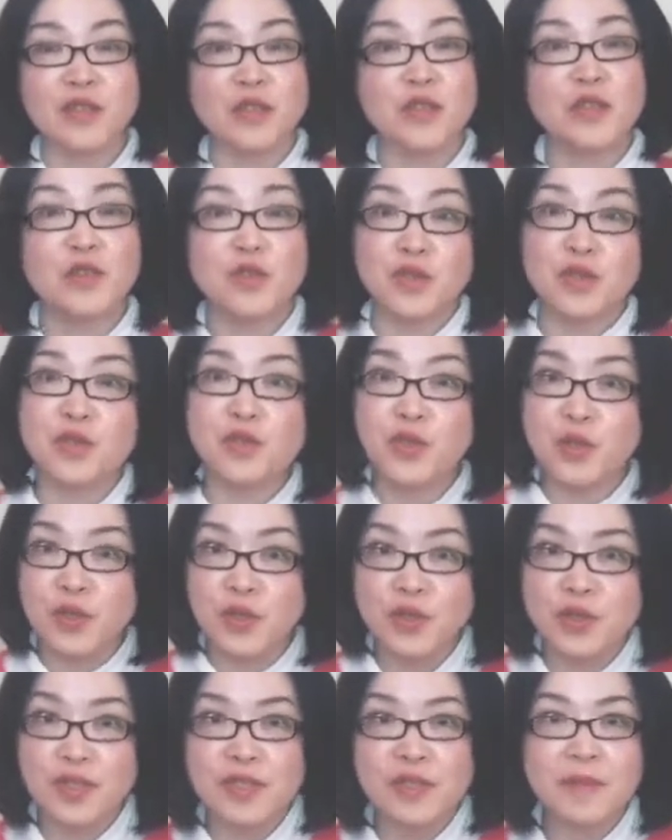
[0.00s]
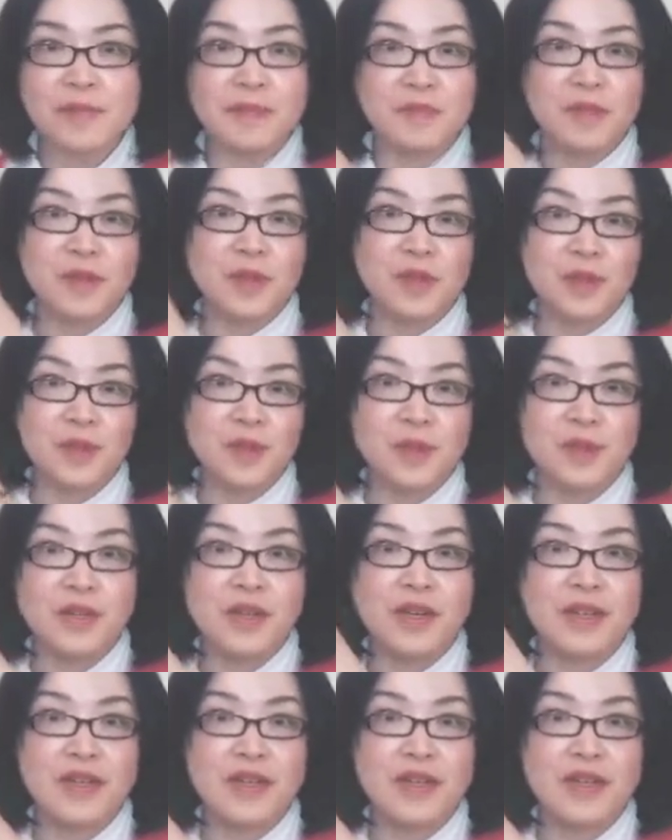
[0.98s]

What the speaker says: you should use to